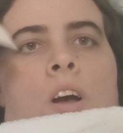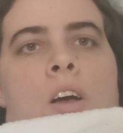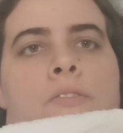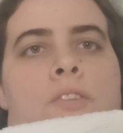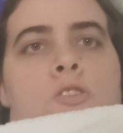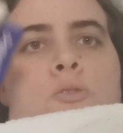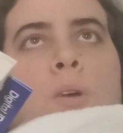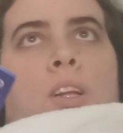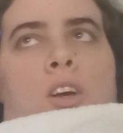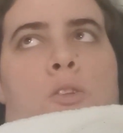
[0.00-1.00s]
I finished
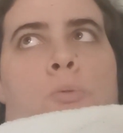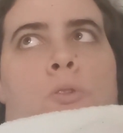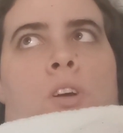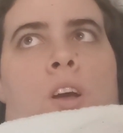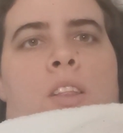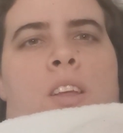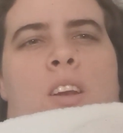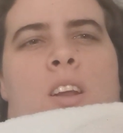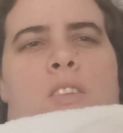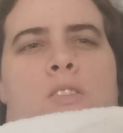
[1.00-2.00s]
my last book and
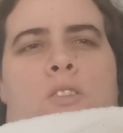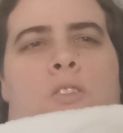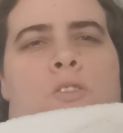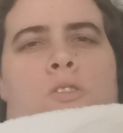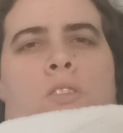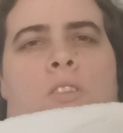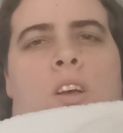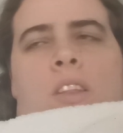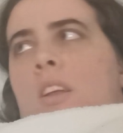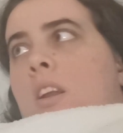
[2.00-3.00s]
then had to do
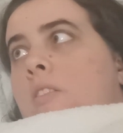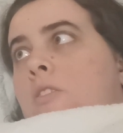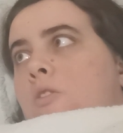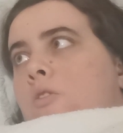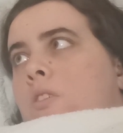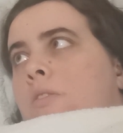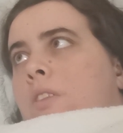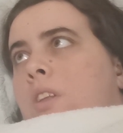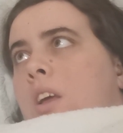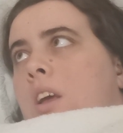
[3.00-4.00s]
stuff
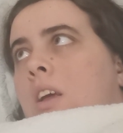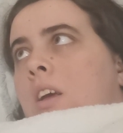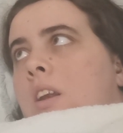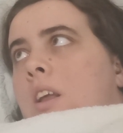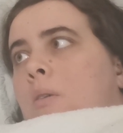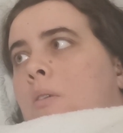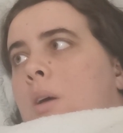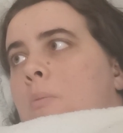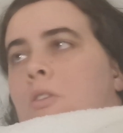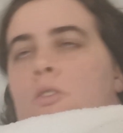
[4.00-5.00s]
for the day, and now
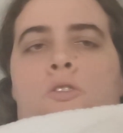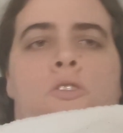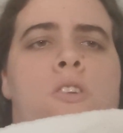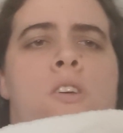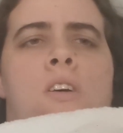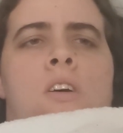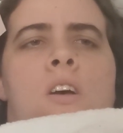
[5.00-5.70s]
I am exhausted.